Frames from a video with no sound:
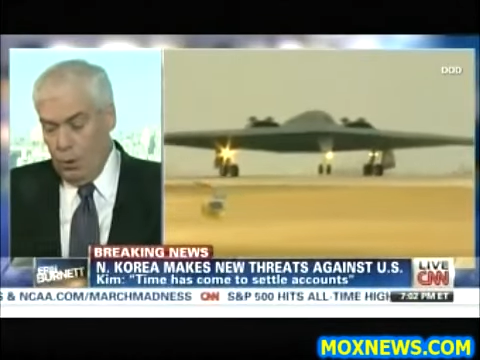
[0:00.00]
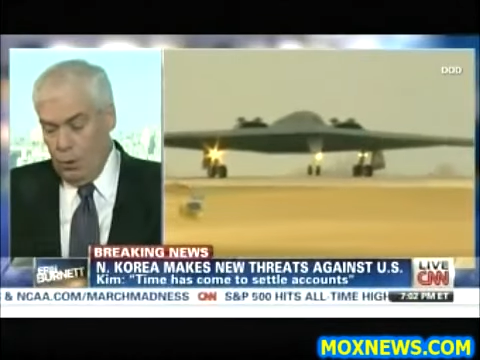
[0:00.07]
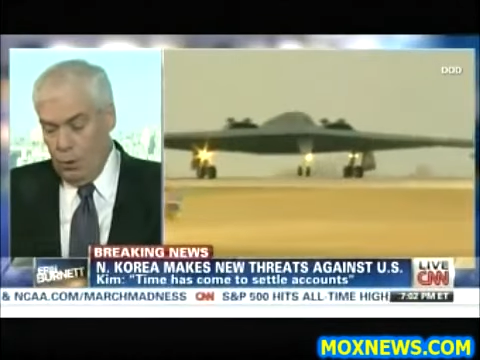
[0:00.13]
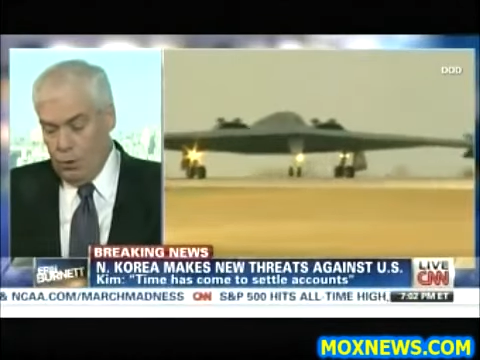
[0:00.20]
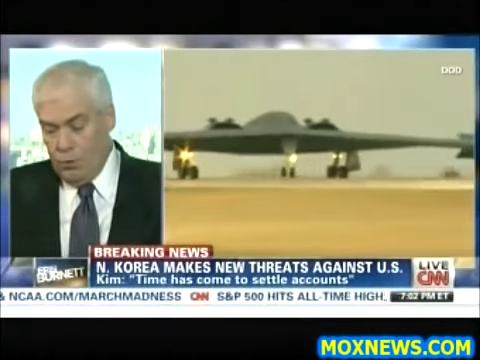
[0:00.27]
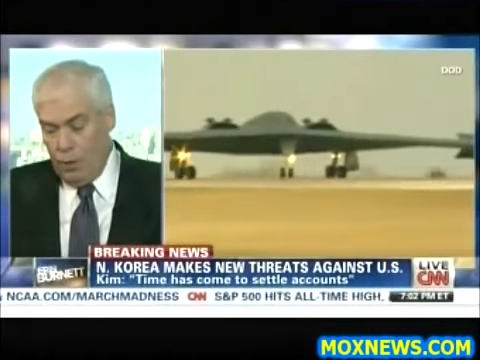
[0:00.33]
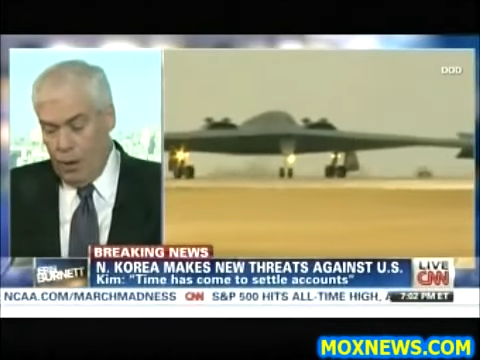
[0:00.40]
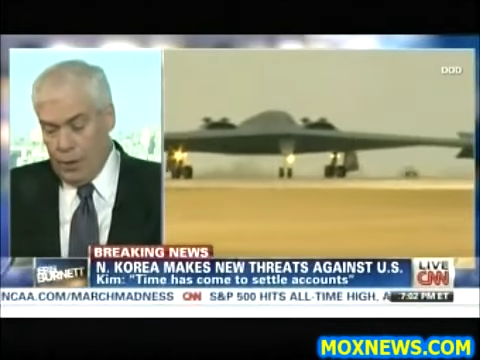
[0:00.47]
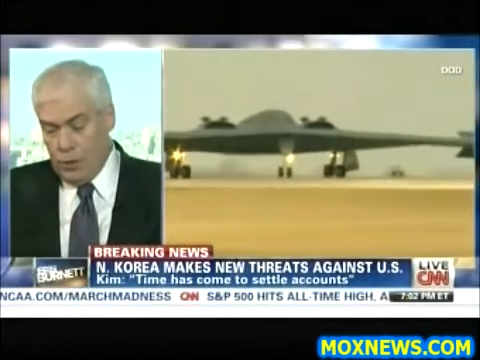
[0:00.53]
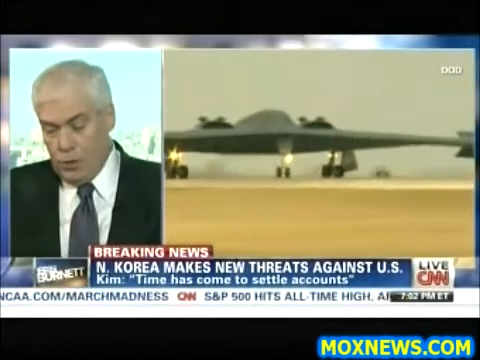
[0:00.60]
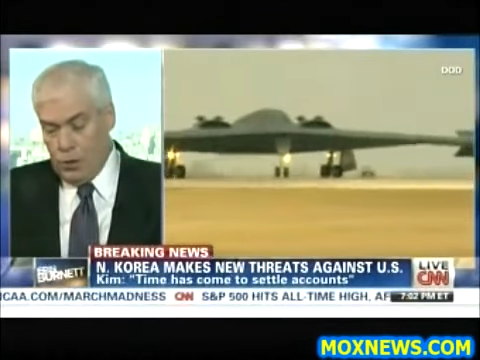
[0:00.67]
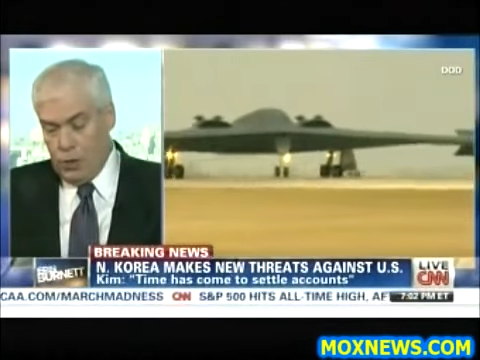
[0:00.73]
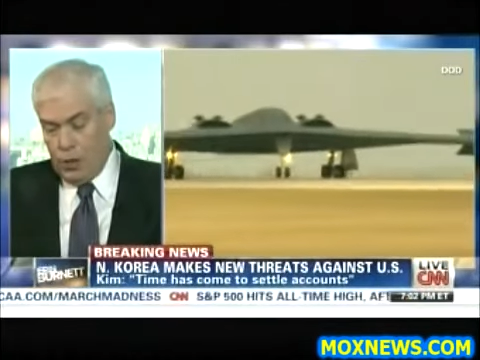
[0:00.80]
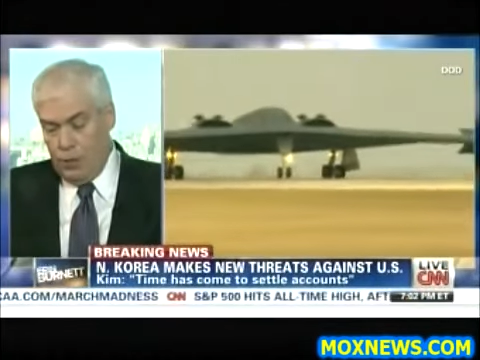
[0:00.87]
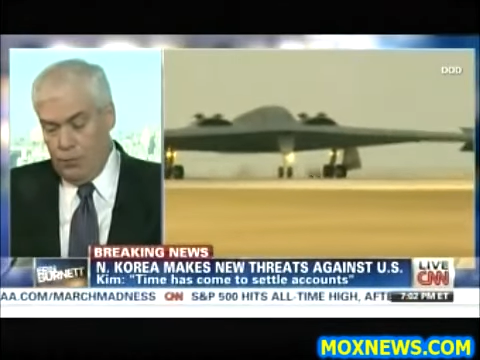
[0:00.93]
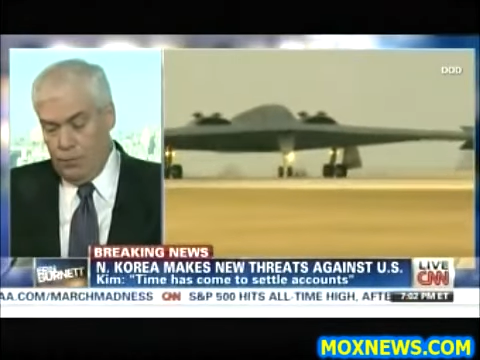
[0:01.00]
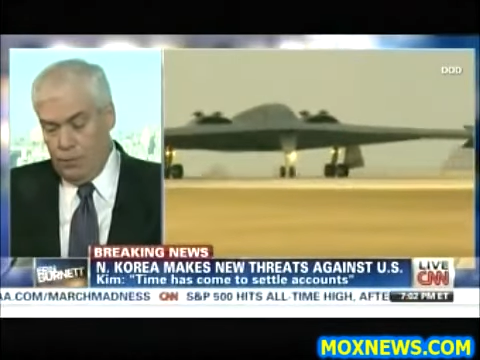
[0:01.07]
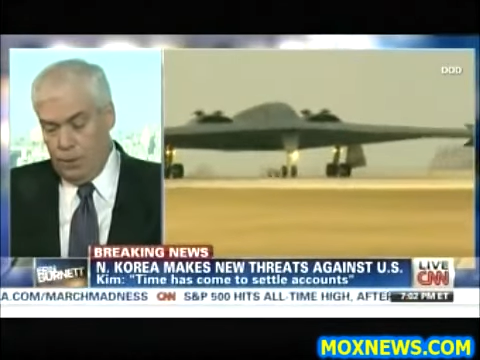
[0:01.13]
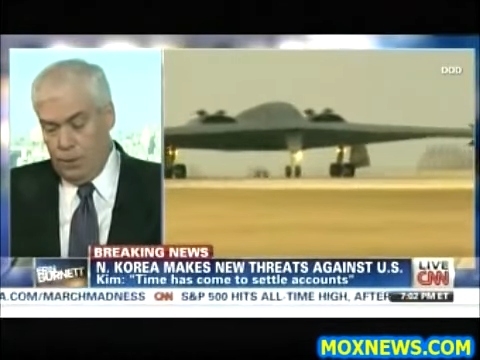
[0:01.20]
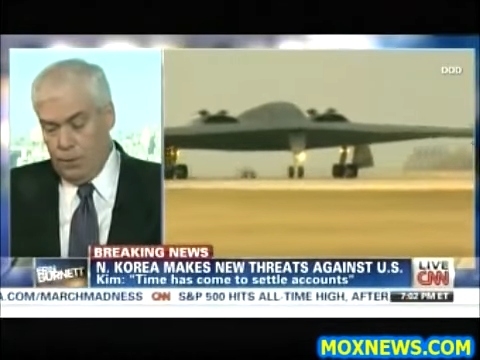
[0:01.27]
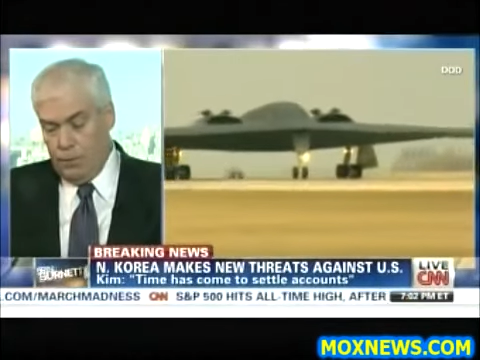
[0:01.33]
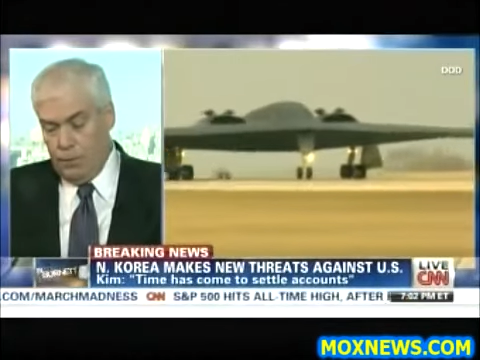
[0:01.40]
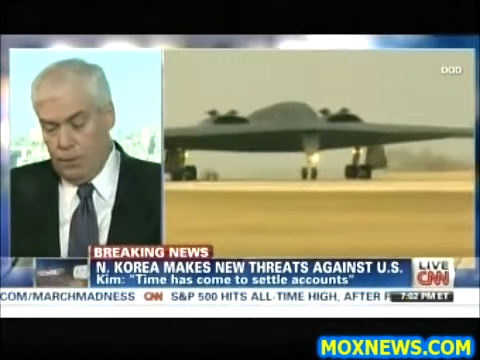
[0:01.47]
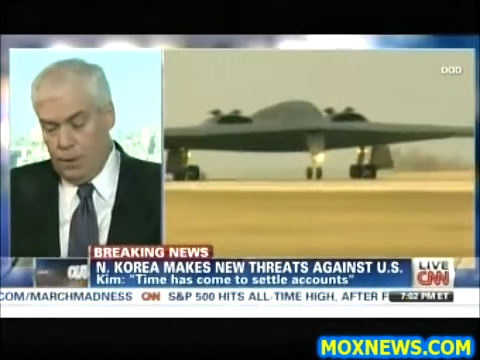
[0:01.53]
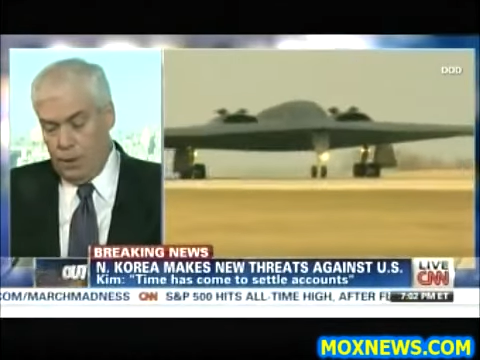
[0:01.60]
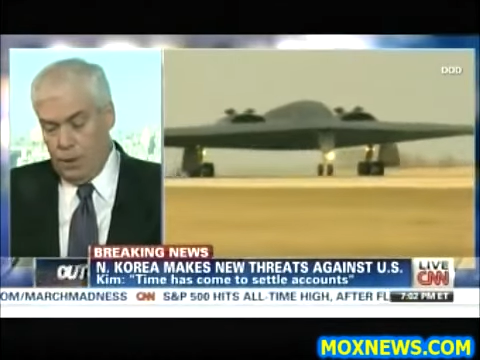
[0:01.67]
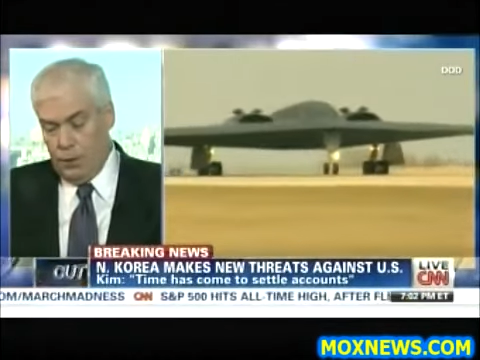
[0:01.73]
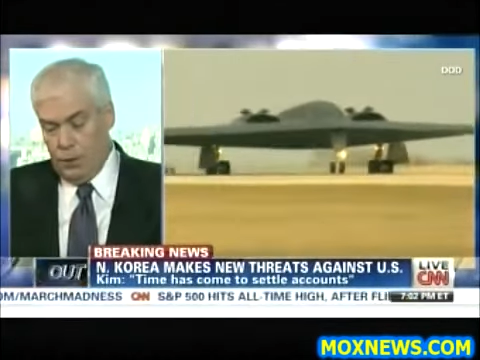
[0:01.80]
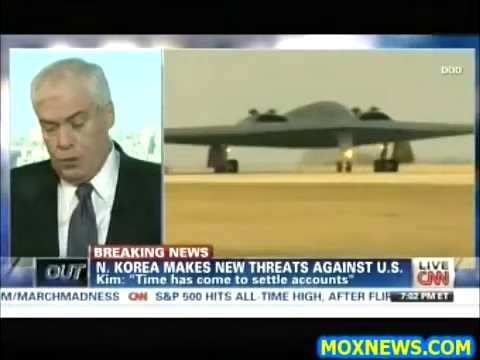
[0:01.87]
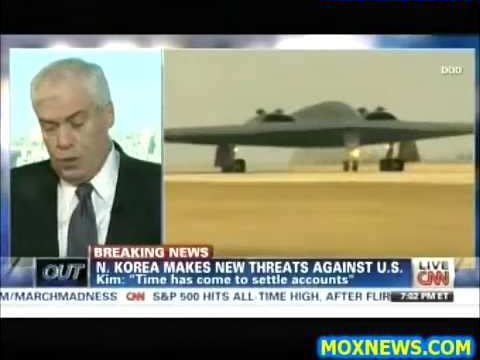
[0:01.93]
who's vice chief of
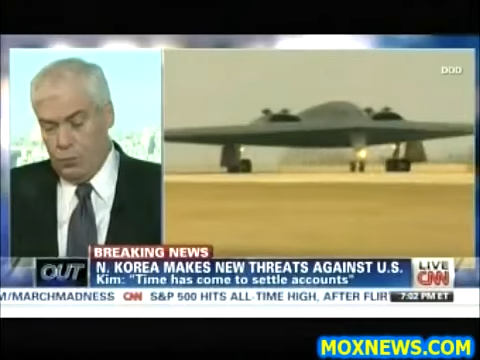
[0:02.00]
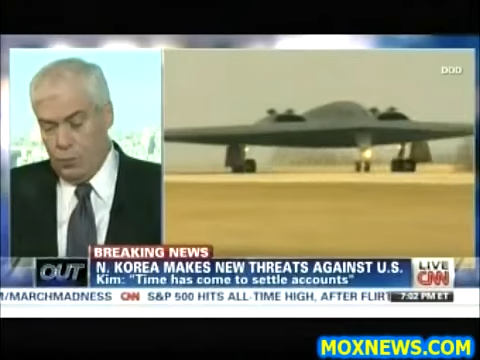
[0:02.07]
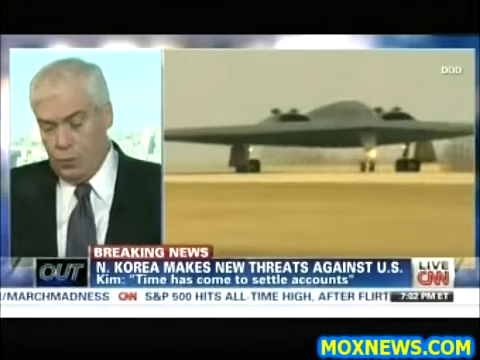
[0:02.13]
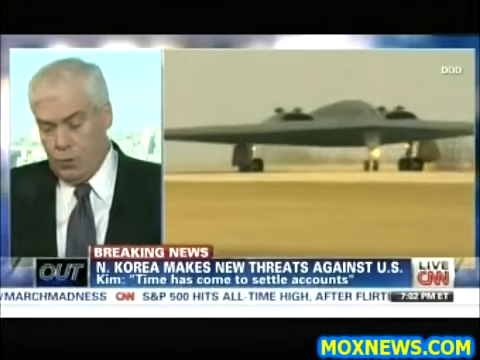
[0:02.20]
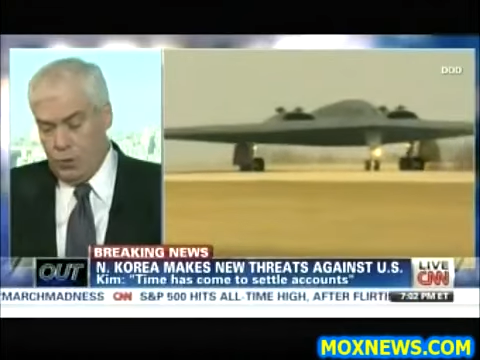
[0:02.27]
the general